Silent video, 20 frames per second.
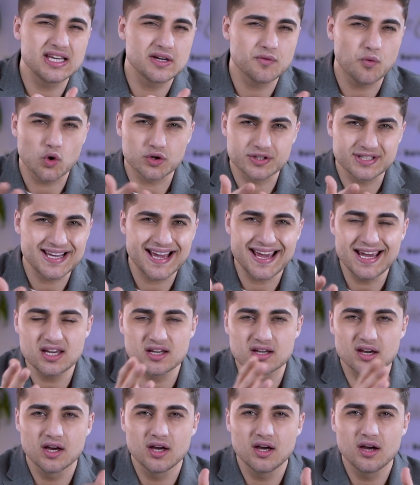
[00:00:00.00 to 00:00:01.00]
give or
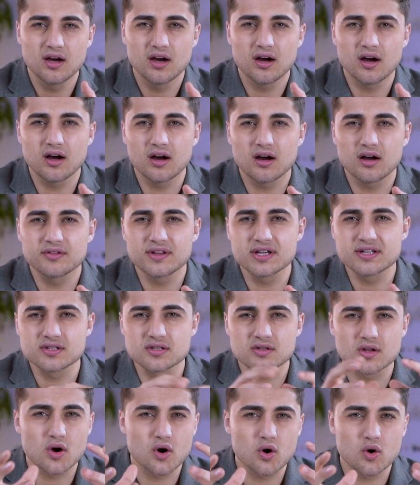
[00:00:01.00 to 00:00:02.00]
take. There's
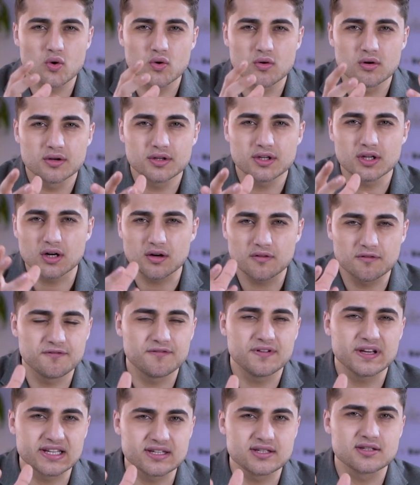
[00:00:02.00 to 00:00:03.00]
no,
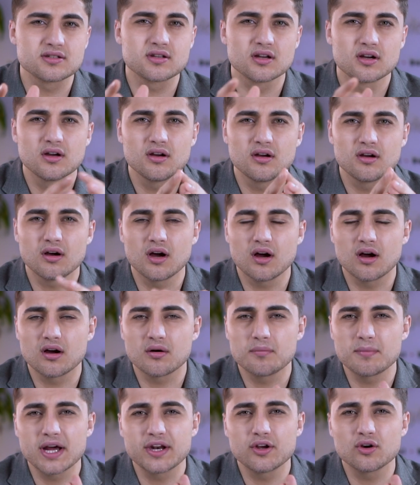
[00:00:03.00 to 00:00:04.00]
fixed
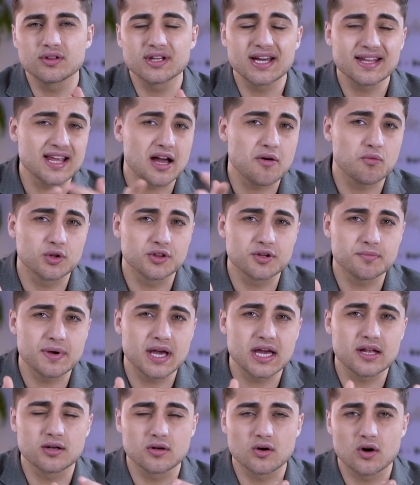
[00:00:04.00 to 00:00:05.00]
money on that. That will
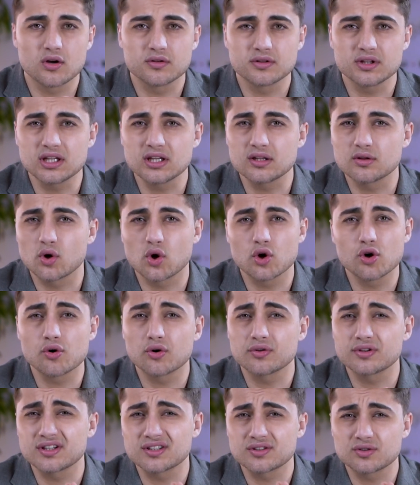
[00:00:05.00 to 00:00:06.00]
depend on the lawyer
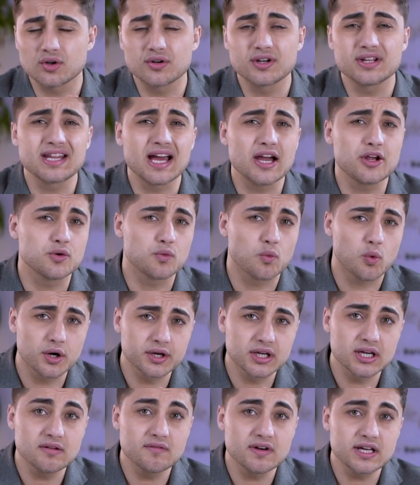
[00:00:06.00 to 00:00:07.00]
or the attorney that you're
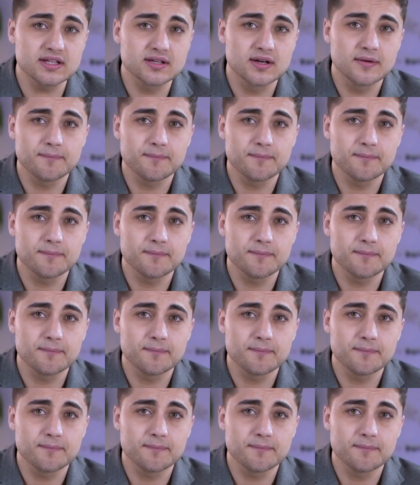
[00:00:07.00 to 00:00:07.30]
working with.